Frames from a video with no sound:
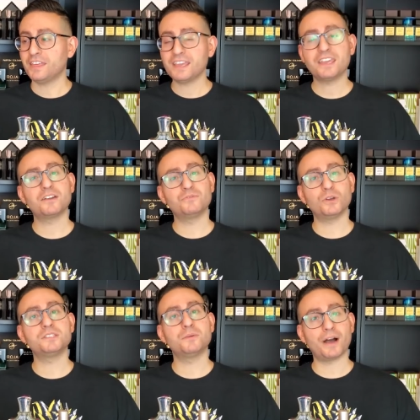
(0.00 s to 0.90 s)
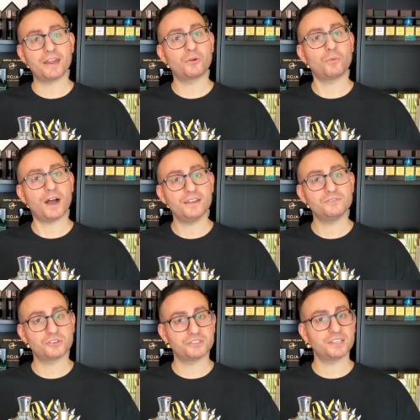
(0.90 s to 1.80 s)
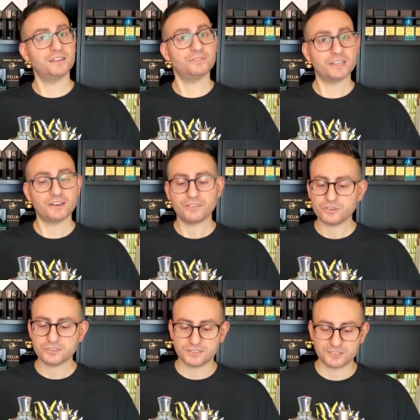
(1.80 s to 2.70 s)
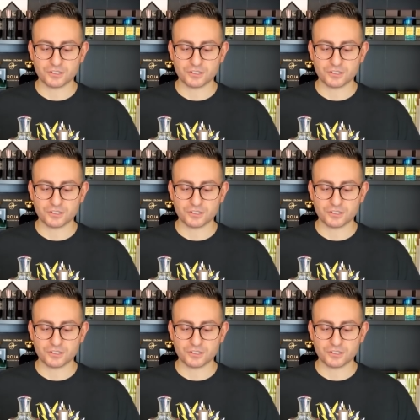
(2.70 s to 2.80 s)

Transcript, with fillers: thinking of what to buy our wives or significant others.